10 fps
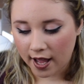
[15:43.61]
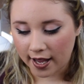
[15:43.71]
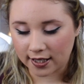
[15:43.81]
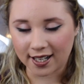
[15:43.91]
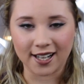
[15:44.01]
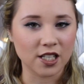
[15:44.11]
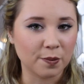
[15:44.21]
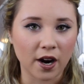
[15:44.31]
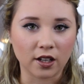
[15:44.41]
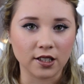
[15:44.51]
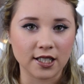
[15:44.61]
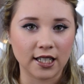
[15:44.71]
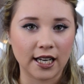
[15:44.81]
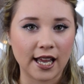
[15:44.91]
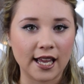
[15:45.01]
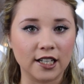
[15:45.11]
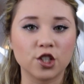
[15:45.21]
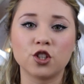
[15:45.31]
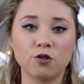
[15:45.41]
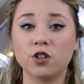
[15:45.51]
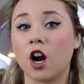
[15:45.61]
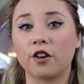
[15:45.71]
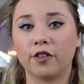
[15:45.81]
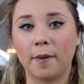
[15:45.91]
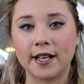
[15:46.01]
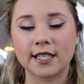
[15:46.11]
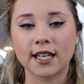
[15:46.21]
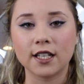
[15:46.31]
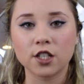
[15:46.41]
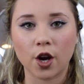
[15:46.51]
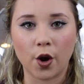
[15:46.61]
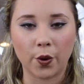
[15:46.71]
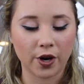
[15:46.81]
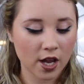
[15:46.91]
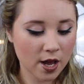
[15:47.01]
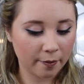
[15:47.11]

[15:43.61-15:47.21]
It's got sparkles in it and it's too dark for my skin tone,